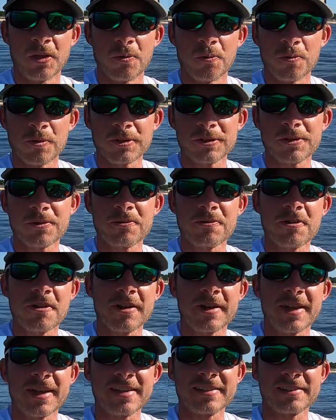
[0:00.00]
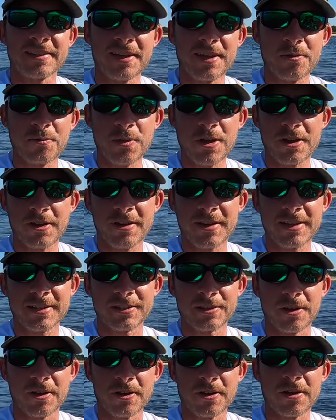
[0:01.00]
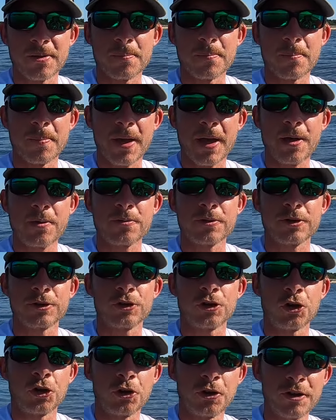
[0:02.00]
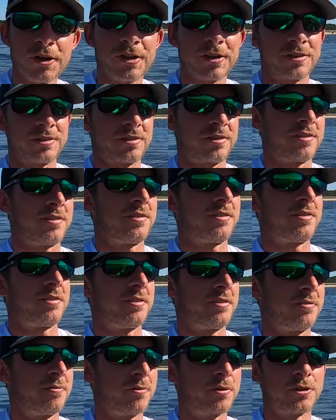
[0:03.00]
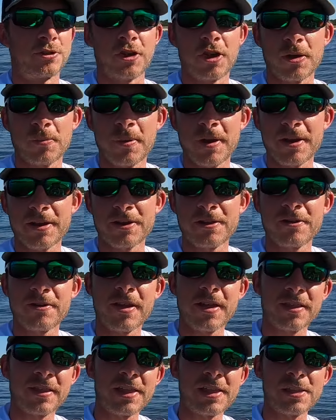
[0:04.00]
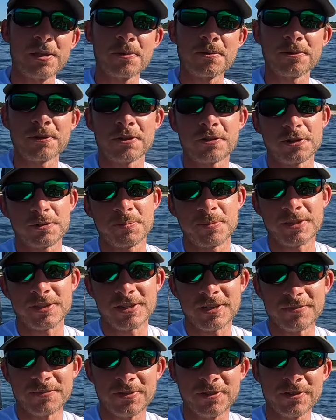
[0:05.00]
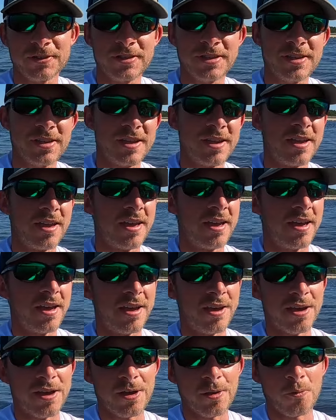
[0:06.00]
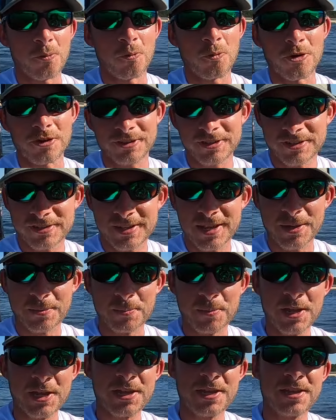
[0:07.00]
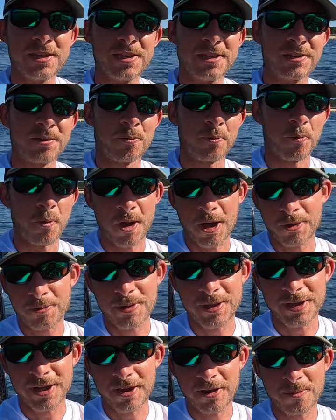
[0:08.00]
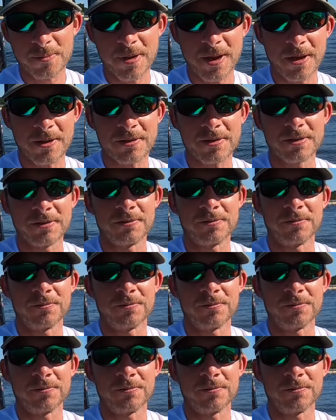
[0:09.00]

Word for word: What's going on guys? Today we are going to talk about current. We're going to talk about it here at Lake Ozark specifically. Uh, what does that mean? Why do we care about it?